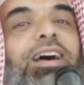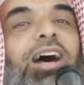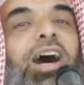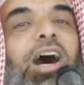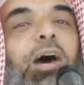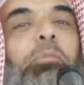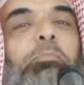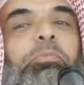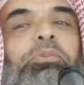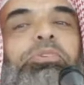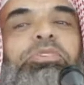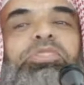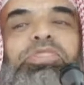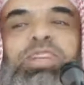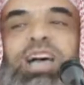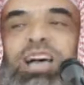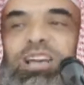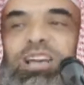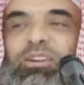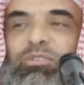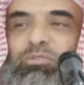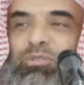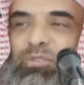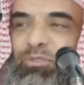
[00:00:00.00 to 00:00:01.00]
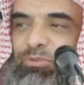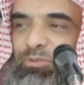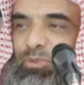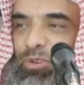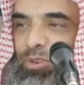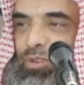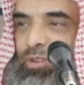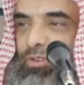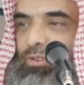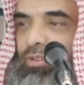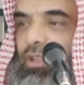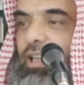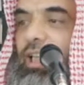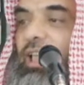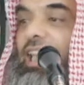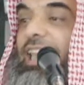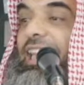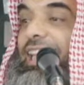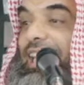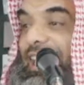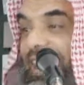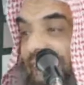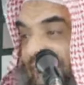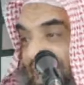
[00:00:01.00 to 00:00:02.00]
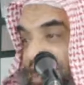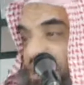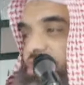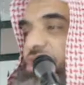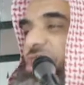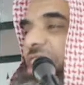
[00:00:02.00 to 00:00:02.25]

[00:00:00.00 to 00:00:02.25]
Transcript: upper side of the foot. That's